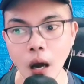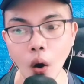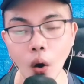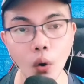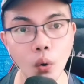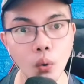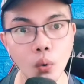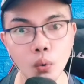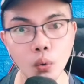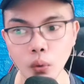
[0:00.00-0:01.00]

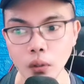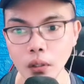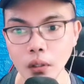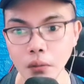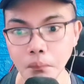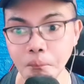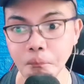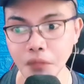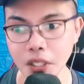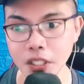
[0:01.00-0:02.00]
Oh,
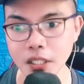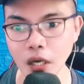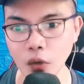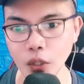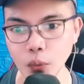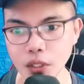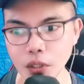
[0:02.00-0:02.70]
this is how it was